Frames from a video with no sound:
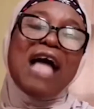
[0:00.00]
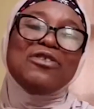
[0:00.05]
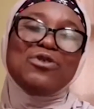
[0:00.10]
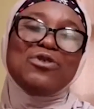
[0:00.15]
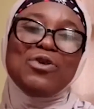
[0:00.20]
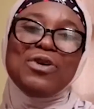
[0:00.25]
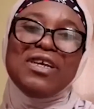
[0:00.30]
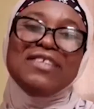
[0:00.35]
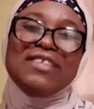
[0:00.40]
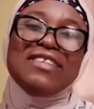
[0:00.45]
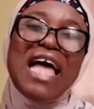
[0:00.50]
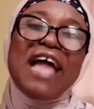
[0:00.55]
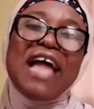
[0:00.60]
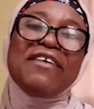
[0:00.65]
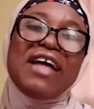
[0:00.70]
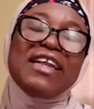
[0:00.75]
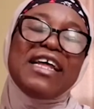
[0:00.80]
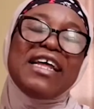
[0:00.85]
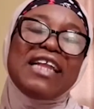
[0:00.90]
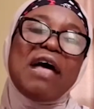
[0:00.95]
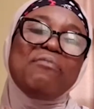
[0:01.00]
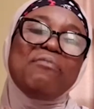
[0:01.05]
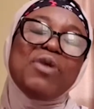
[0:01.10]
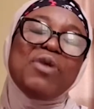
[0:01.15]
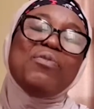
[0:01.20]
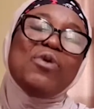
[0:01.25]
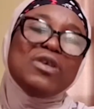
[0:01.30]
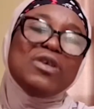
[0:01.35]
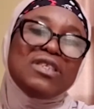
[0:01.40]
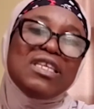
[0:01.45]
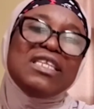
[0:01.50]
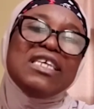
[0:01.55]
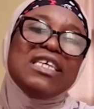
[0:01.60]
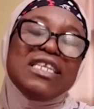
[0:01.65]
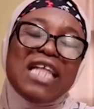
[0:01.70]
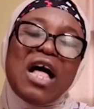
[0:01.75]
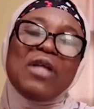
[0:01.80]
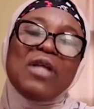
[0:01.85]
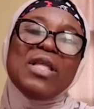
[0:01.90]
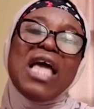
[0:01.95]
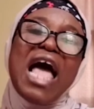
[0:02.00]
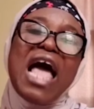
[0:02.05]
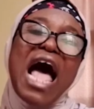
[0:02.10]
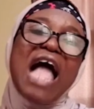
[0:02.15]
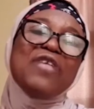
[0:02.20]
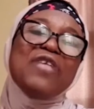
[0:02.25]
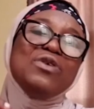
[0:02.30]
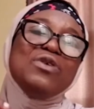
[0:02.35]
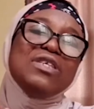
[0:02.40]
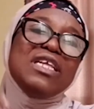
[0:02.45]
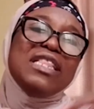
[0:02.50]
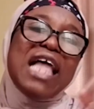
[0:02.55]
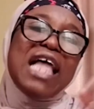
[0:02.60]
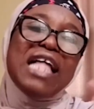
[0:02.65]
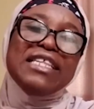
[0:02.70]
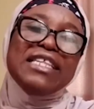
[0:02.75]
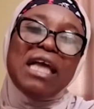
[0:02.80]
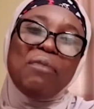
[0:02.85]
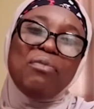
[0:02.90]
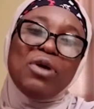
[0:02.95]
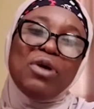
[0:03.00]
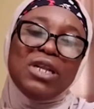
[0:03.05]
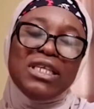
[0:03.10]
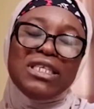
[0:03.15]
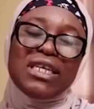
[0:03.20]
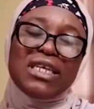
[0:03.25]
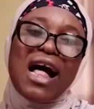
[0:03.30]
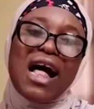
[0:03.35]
to resign rather than people sitting down and using that their political